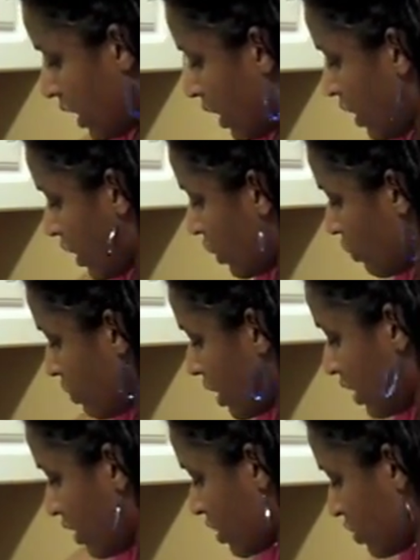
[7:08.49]
it'll be
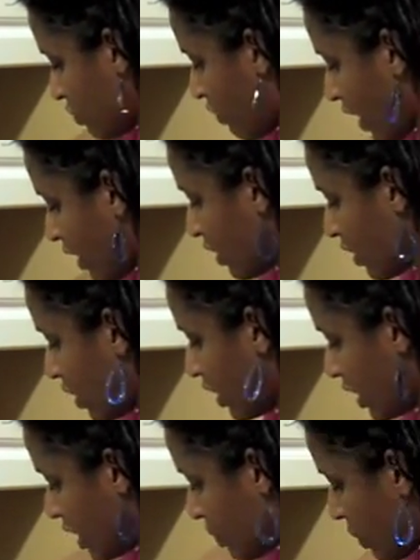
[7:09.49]
just regular
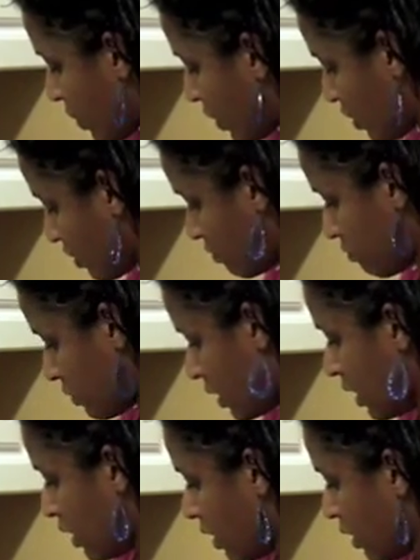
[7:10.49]
cookies but with a
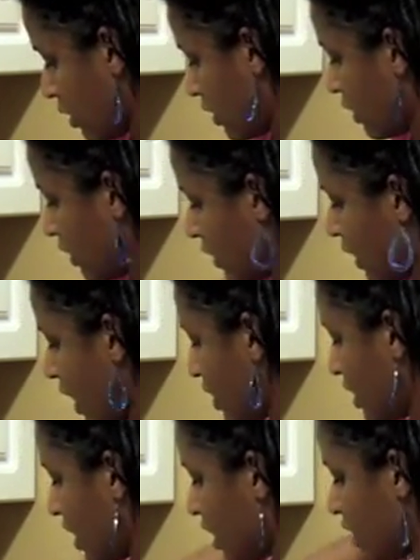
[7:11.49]
nice
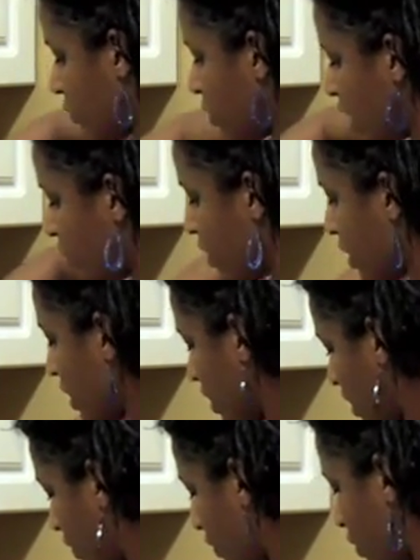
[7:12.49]
taste of peanut butter in there
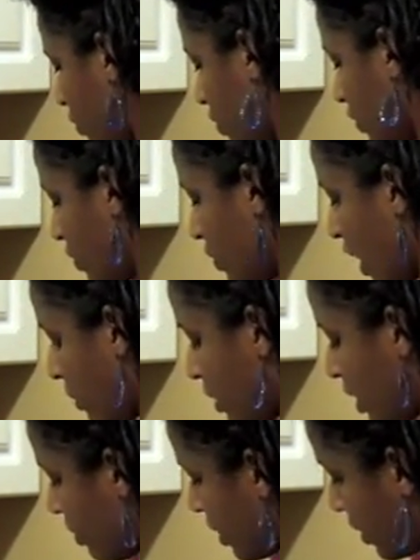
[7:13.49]
for those of you who like peanut
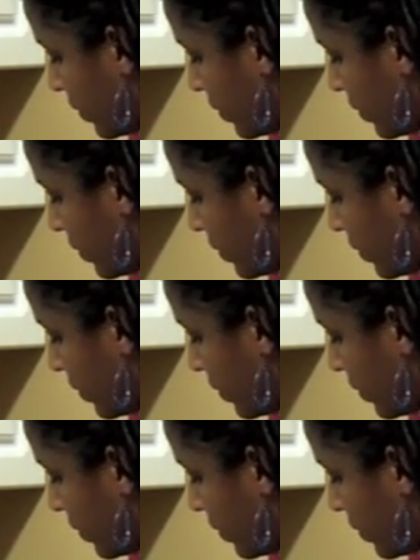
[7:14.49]
butter.